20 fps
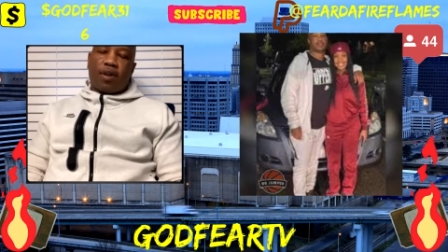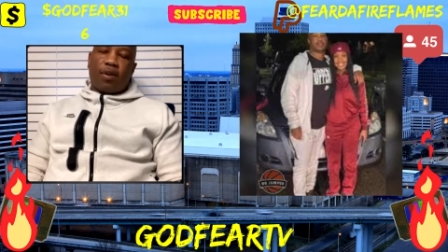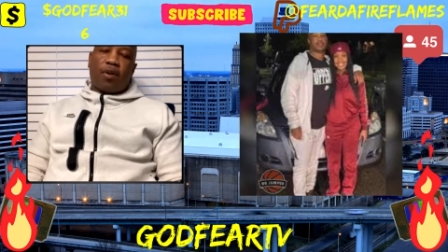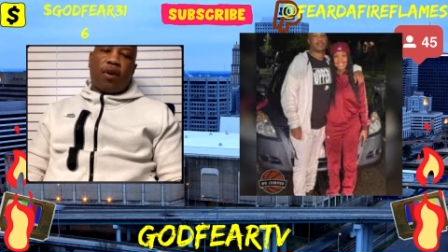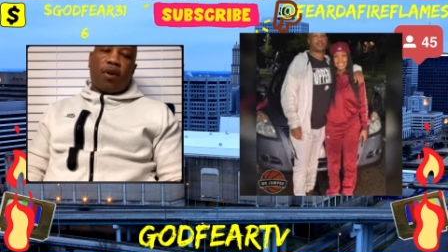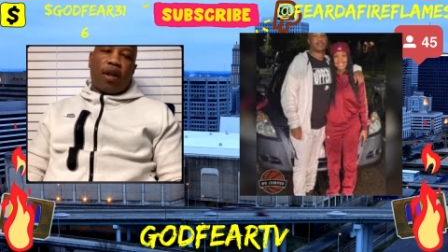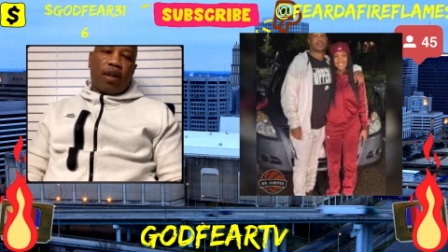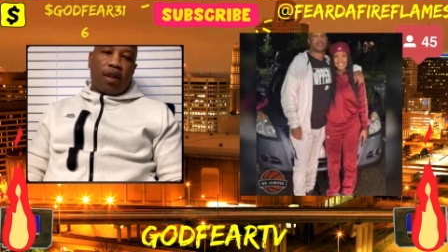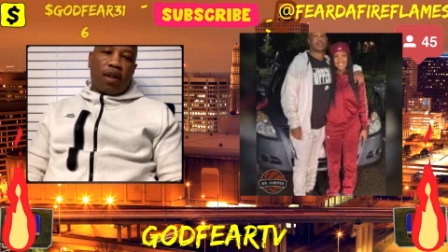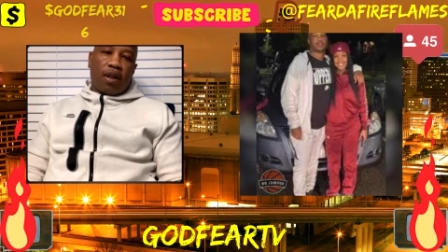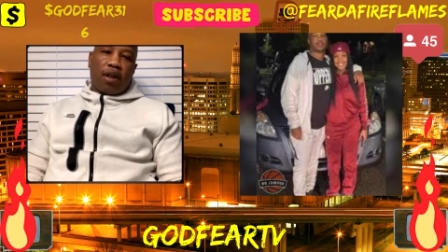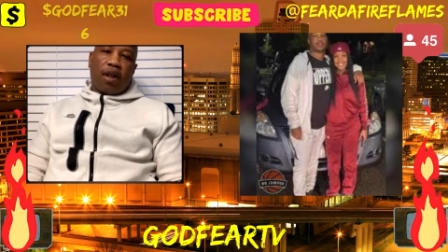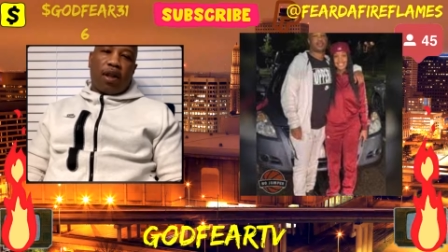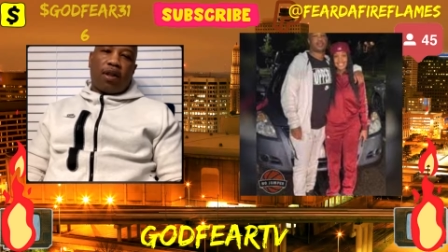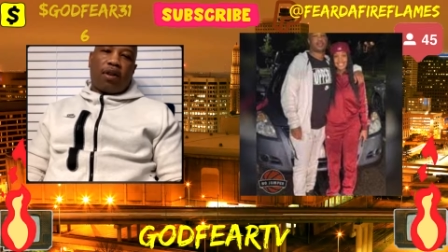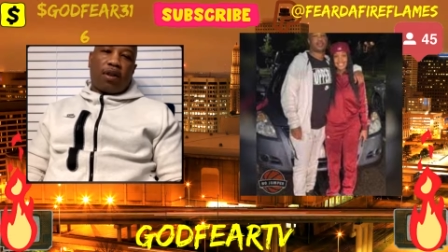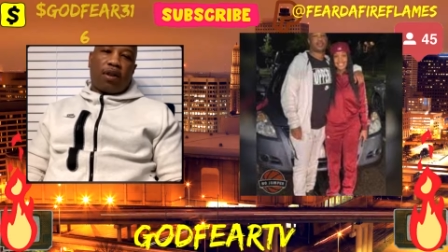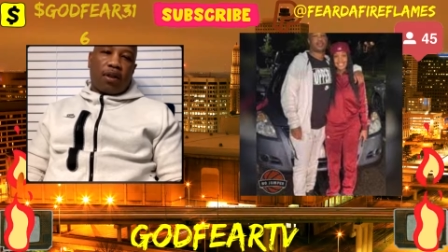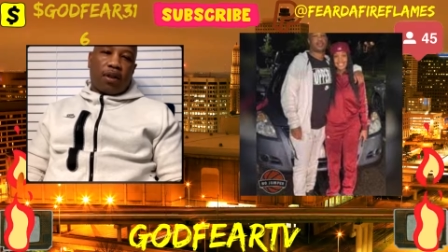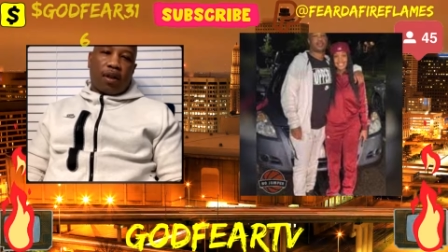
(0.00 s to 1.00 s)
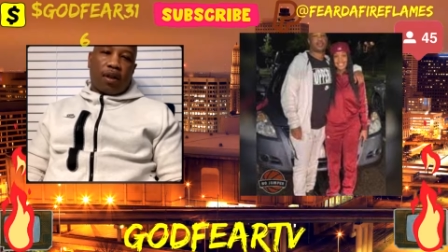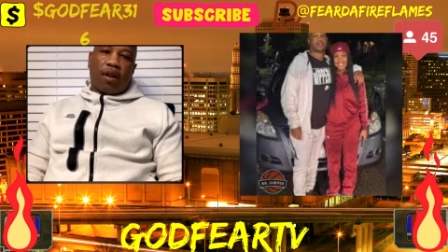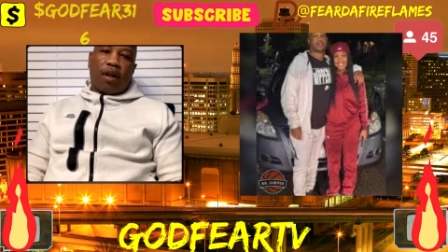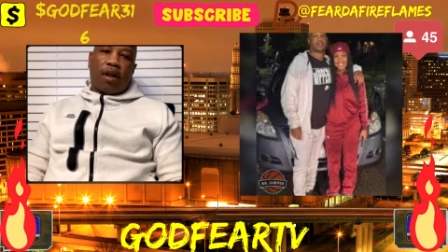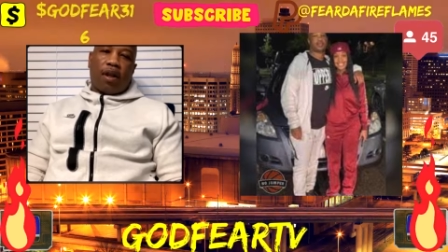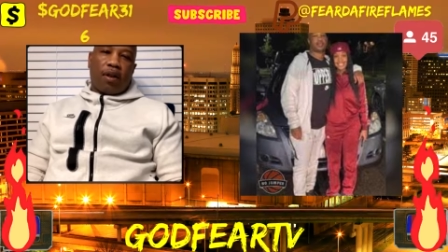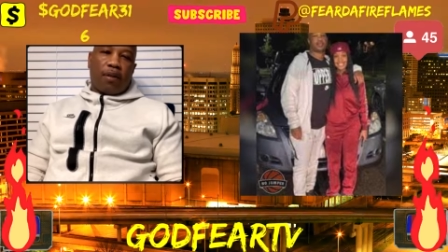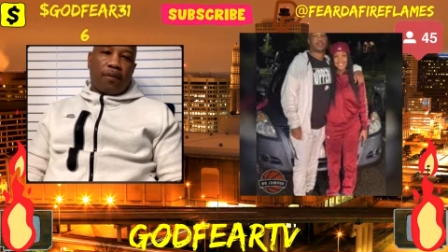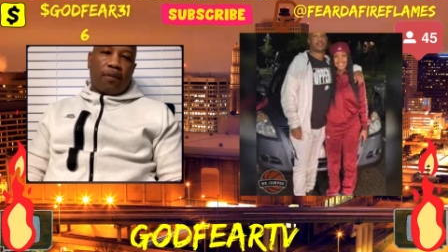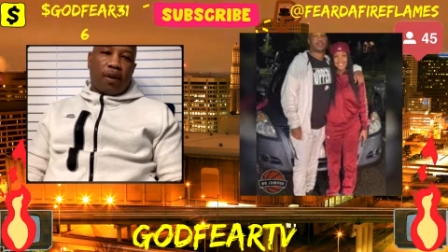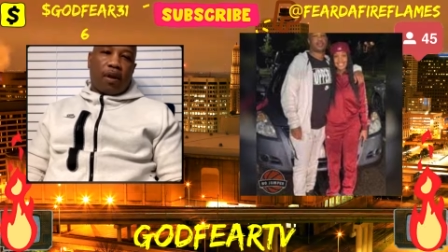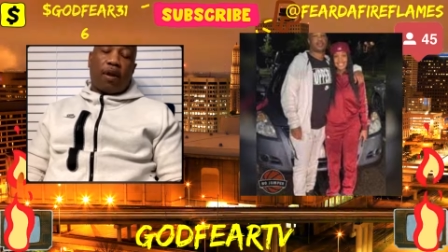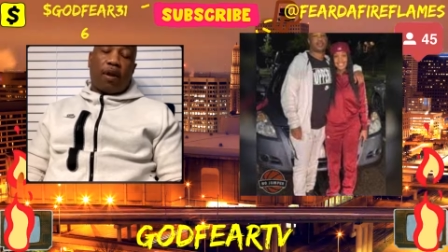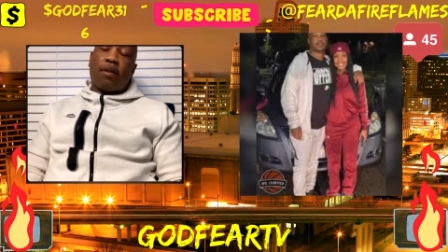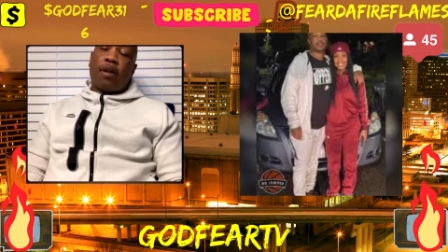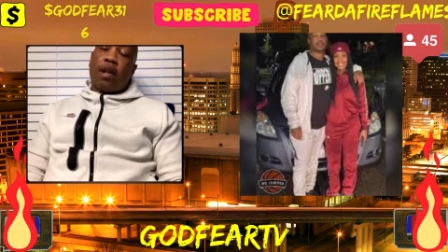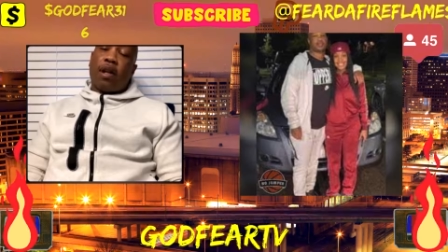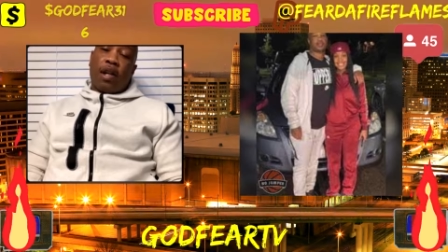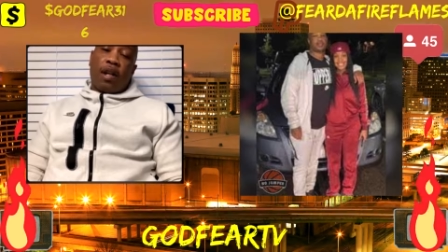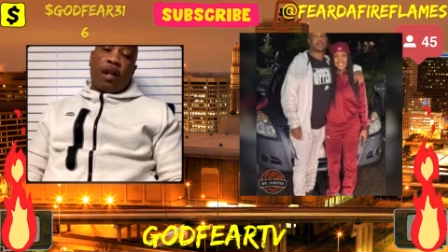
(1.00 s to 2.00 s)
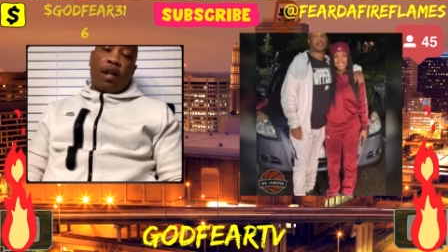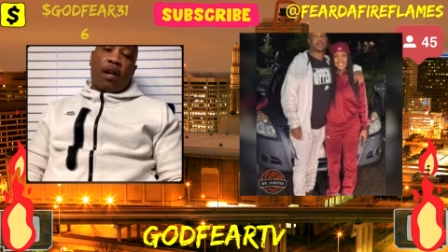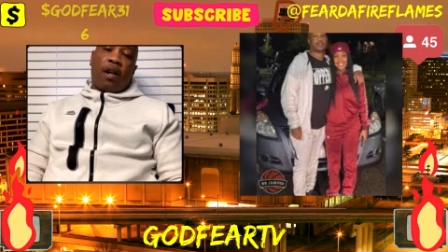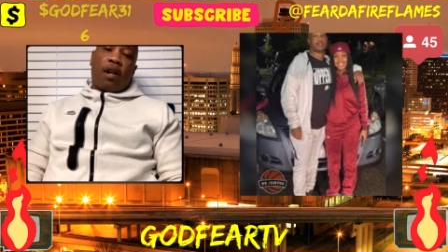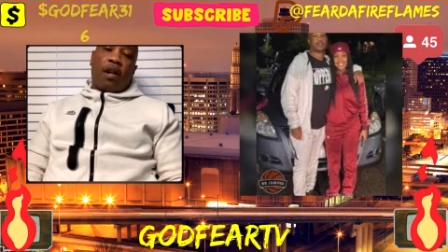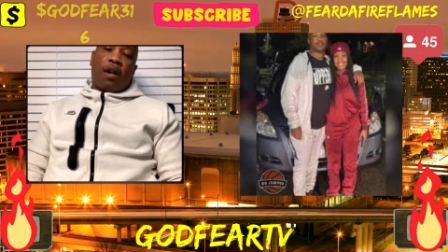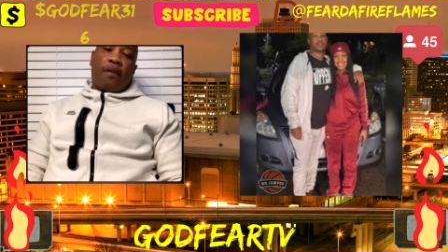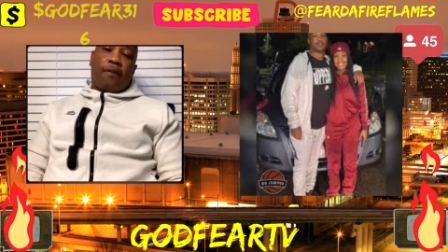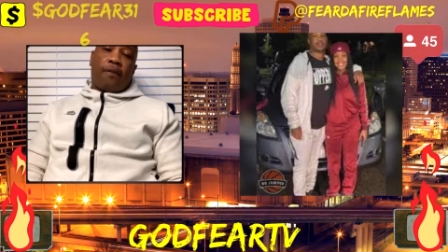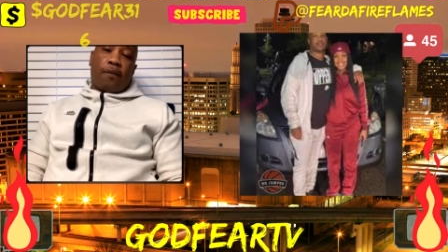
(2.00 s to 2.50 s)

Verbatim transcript: And, you know, he had some great intentions.